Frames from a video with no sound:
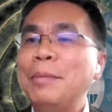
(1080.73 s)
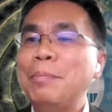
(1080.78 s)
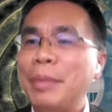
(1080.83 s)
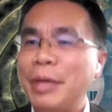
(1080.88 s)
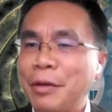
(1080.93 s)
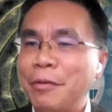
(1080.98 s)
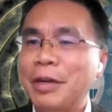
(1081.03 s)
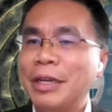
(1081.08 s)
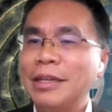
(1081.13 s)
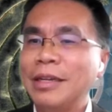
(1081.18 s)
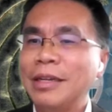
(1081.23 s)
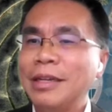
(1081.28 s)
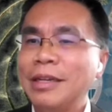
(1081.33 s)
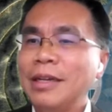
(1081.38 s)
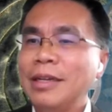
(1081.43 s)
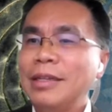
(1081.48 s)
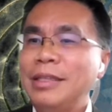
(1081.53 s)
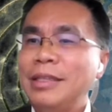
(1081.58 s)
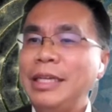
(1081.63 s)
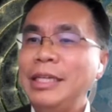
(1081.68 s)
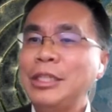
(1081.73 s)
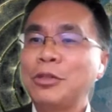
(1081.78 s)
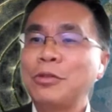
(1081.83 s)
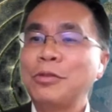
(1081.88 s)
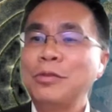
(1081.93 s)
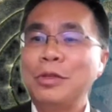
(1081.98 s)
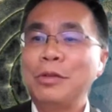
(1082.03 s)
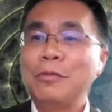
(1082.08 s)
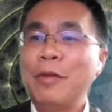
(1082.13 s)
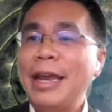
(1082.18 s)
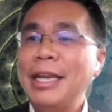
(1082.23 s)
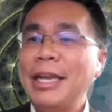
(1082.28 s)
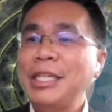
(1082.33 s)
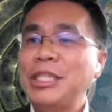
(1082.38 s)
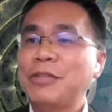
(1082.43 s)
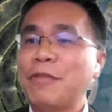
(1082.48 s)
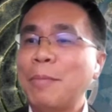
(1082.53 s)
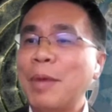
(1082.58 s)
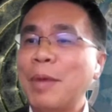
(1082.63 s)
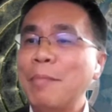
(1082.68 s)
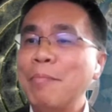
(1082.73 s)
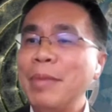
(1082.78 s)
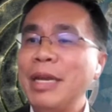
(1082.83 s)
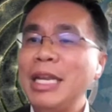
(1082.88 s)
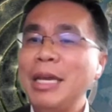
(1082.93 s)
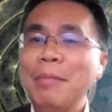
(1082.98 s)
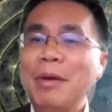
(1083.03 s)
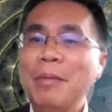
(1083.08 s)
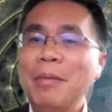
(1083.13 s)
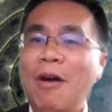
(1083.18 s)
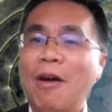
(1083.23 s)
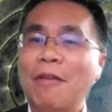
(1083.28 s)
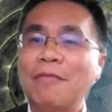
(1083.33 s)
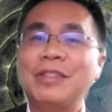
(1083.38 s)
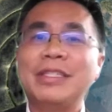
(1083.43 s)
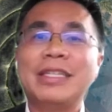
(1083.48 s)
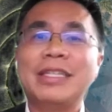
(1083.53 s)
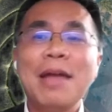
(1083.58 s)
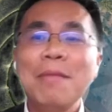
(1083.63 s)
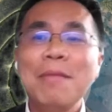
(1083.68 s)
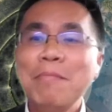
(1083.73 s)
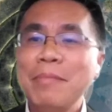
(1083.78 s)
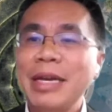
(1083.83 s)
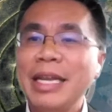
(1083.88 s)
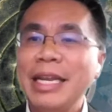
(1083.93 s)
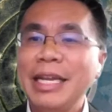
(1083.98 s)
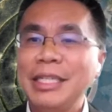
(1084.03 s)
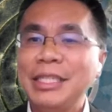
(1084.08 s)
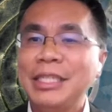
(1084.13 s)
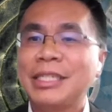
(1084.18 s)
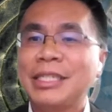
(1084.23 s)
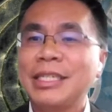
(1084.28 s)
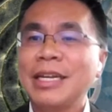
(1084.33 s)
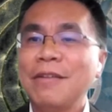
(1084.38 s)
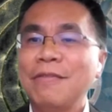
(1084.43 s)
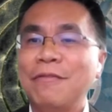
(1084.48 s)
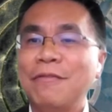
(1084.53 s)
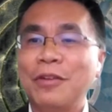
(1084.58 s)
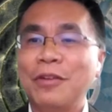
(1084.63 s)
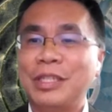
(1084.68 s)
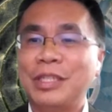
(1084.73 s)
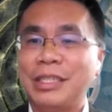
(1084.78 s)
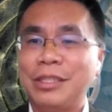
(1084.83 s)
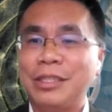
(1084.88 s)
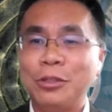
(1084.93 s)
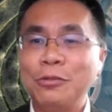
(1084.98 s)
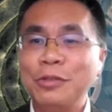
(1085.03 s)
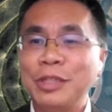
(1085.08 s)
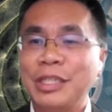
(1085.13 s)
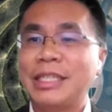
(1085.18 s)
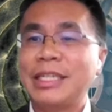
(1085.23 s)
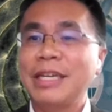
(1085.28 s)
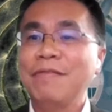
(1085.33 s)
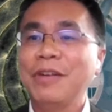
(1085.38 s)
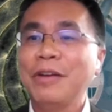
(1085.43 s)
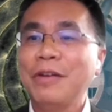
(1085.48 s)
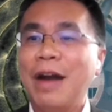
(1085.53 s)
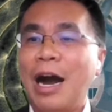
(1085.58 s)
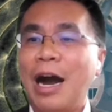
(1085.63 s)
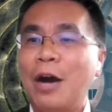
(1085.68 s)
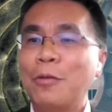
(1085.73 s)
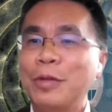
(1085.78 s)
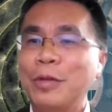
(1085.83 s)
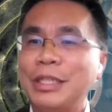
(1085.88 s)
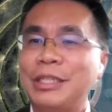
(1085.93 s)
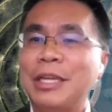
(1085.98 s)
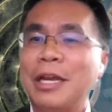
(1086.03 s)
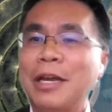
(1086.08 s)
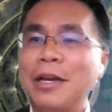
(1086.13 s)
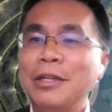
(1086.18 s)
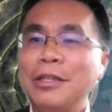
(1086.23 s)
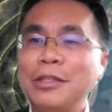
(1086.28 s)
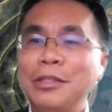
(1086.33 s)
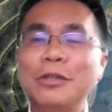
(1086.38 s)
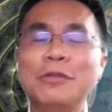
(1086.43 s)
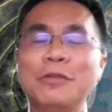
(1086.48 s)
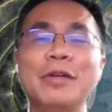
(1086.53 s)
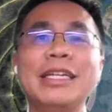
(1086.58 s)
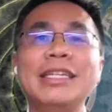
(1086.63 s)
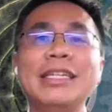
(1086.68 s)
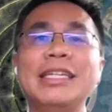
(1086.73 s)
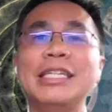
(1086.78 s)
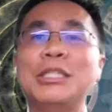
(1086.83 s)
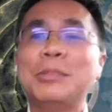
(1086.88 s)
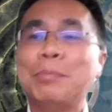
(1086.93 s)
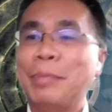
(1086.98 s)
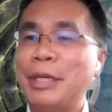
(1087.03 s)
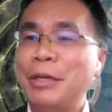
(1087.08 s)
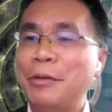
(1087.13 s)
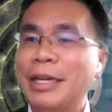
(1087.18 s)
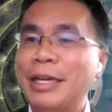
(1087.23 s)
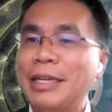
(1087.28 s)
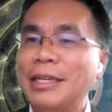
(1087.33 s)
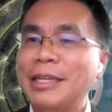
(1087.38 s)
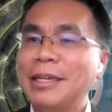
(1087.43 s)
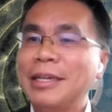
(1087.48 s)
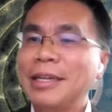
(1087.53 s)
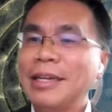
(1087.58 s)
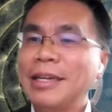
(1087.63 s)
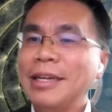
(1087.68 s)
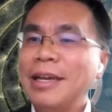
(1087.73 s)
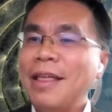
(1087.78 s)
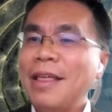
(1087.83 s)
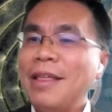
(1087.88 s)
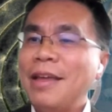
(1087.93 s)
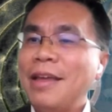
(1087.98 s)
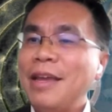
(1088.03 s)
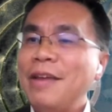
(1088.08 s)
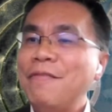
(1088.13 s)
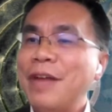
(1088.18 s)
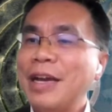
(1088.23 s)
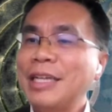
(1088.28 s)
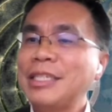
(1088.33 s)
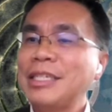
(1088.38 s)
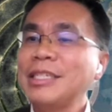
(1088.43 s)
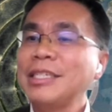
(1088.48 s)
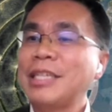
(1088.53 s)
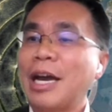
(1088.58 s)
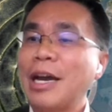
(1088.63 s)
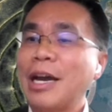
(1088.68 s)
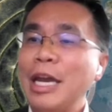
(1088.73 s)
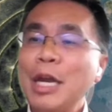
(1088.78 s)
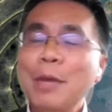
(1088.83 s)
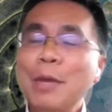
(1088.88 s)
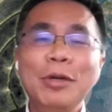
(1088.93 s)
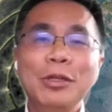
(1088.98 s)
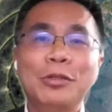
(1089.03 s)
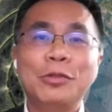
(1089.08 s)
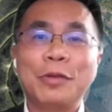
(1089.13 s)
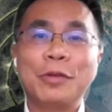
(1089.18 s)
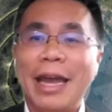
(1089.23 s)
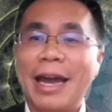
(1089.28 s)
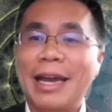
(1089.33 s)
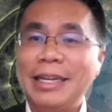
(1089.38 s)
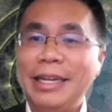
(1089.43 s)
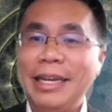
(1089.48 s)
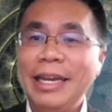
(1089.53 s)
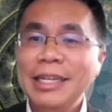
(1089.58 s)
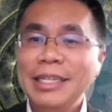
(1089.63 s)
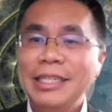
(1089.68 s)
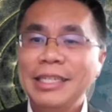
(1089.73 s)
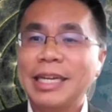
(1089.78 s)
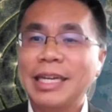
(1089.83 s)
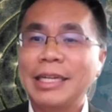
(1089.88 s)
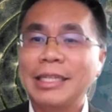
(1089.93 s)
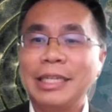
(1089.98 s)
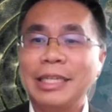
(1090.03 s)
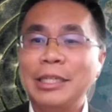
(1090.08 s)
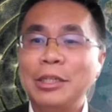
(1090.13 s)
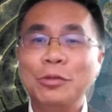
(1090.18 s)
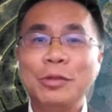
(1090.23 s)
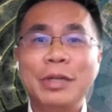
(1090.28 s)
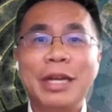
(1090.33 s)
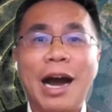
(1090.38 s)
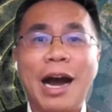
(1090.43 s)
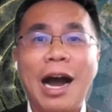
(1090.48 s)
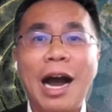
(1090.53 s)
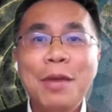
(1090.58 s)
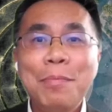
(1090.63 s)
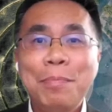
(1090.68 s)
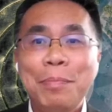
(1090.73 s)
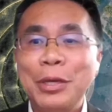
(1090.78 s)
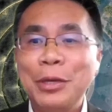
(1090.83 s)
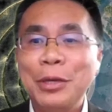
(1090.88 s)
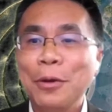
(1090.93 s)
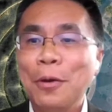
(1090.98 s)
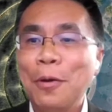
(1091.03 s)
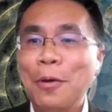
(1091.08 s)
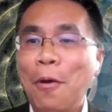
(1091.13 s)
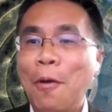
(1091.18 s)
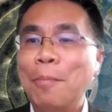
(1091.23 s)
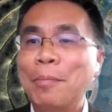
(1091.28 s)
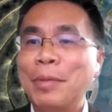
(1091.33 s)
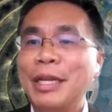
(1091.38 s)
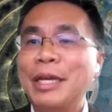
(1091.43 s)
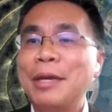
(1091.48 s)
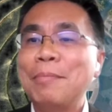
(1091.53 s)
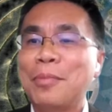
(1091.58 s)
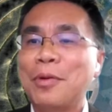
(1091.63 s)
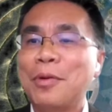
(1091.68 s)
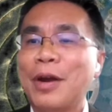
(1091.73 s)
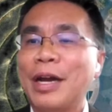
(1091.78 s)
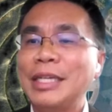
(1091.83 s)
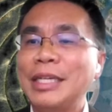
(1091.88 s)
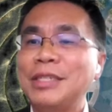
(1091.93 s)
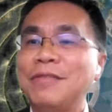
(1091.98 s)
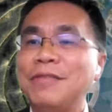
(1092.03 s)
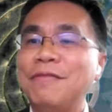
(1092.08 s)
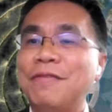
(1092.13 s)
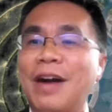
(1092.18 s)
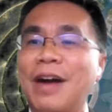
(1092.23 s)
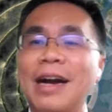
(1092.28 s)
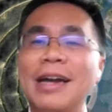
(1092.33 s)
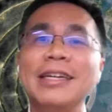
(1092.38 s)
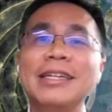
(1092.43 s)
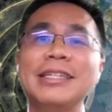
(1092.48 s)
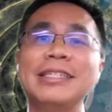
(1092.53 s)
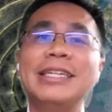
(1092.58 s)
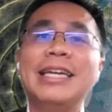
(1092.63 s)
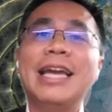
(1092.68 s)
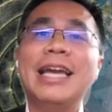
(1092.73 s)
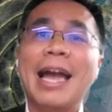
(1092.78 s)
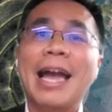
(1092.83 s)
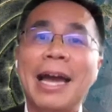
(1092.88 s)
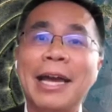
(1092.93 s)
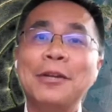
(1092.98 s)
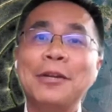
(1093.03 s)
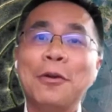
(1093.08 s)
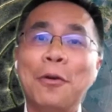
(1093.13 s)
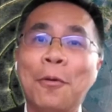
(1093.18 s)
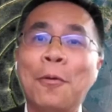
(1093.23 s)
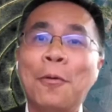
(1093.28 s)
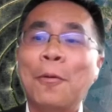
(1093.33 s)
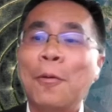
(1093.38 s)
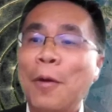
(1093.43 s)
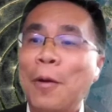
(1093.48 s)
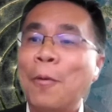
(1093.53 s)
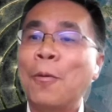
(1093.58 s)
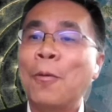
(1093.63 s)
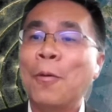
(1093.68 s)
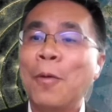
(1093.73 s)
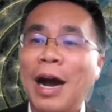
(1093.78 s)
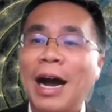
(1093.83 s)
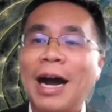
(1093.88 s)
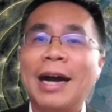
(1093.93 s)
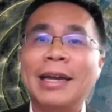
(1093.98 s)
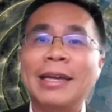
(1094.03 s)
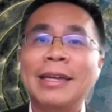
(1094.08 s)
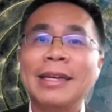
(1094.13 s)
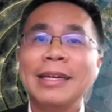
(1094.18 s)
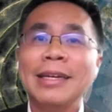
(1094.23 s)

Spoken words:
period. This could range from a minimum of 10 minutes to several hours during this period. Investors are able to get insights into the IPO opening price via the NOII